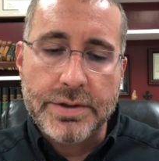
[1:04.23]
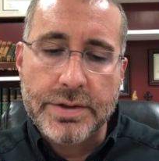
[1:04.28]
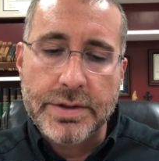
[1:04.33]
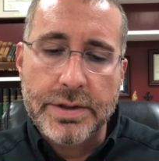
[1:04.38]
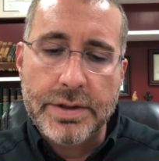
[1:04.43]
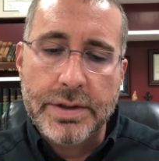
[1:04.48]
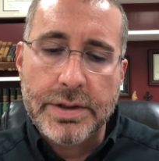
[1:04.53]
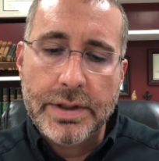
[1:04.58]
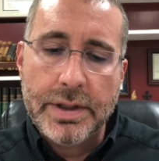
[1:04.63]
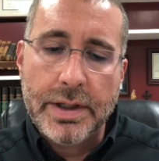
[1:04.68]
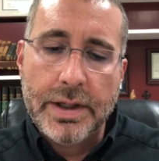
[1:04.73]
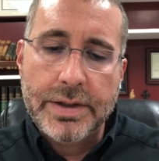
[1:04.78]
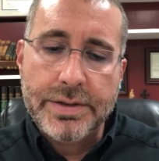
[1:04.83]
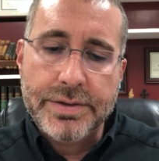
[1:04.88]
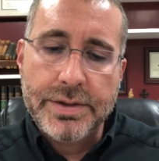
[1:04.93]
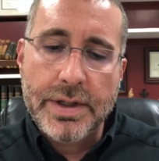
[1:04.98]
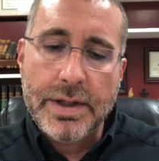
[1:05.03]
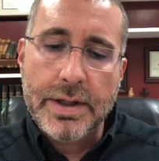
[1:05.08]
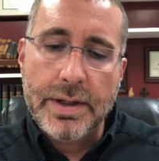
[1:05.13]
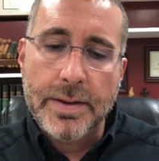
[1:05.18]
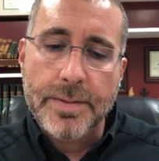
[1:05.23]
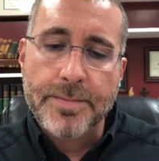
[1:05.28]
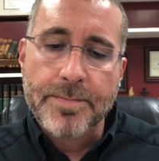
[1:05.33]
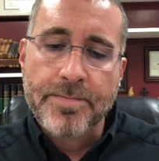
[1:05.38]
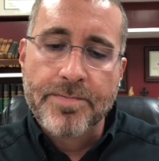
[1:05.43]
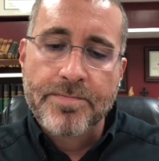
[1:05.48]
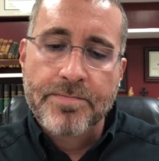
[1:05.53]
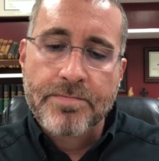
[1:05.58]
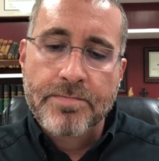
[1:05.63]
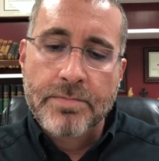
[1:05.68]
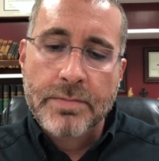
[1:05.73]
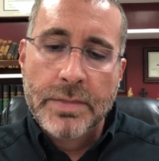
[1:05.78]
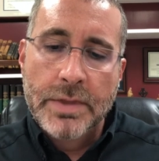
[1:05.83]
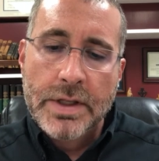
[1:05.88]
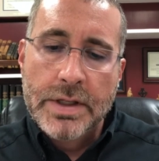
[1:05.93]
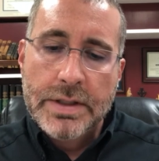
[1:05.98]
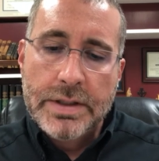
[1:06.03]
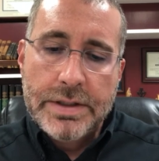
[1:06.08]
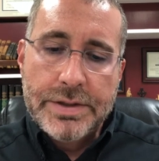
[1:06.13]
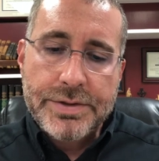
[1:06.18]
in, in Isaiah.
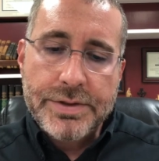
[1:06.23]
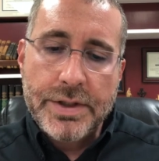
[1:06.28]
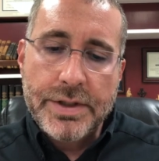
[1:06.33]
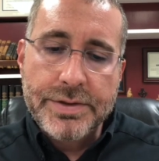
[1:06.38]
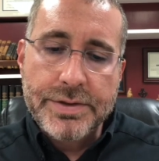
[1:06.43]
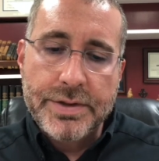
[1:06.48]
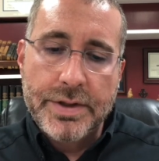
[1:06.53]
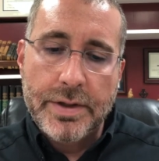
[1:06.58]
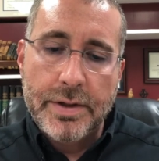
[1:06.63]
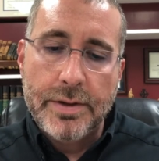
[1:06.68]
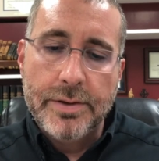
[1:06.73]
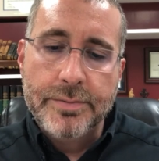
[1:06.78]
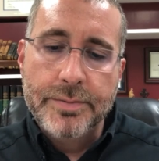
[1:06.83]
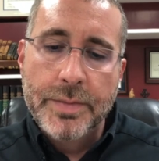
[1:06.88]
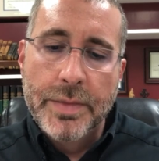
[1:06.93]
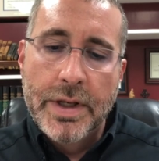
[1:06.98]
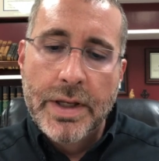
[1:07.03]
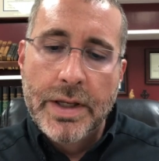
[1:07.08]
It says there,